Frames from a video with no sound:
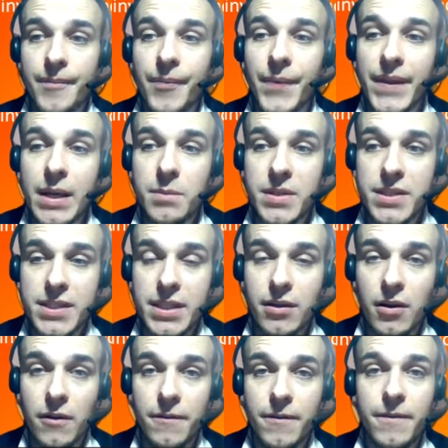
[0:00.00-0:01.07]
deposit
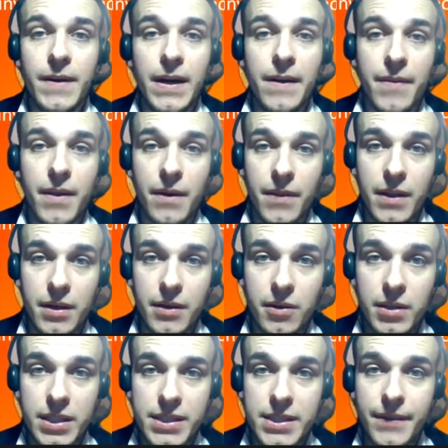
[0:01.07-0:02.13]
of
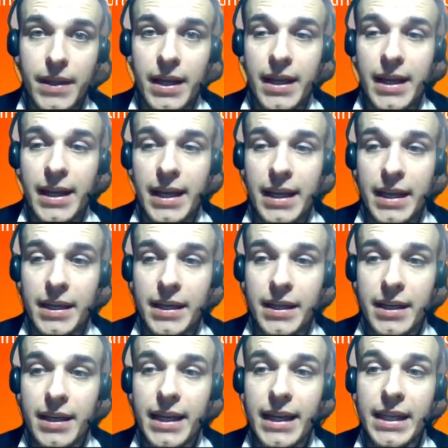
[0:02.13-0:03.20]
$5,000, and
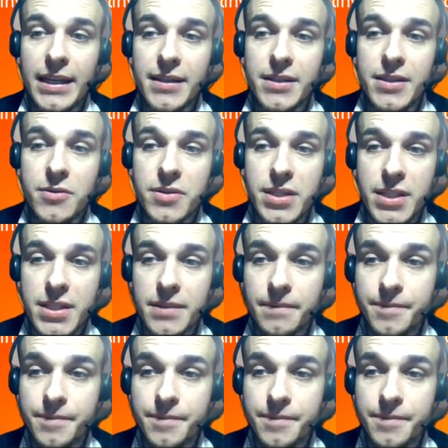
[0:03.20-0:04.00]
it uses